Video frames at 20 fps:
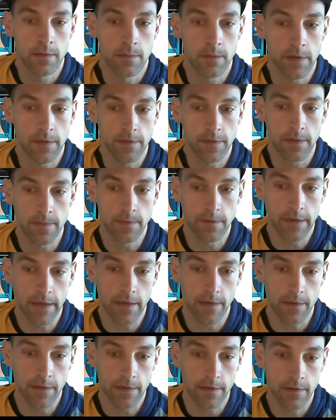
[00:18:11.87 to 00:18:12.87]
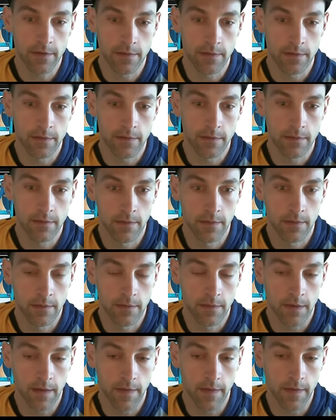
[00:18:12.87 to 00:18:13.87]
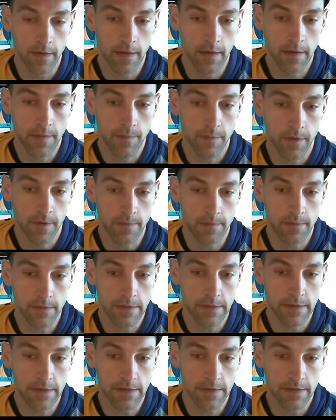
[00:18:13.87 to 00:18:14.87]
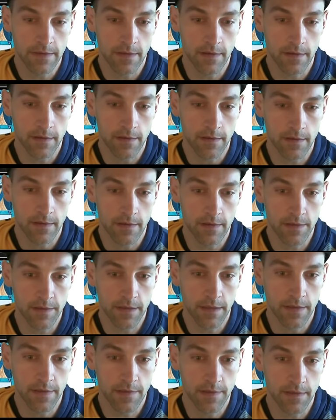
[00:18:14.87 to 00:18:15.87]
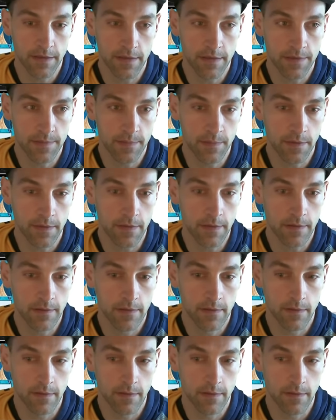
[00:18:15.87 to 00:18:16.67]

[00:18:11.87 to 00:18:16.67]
We have double counter. I think I can probably discard the Chancery at this point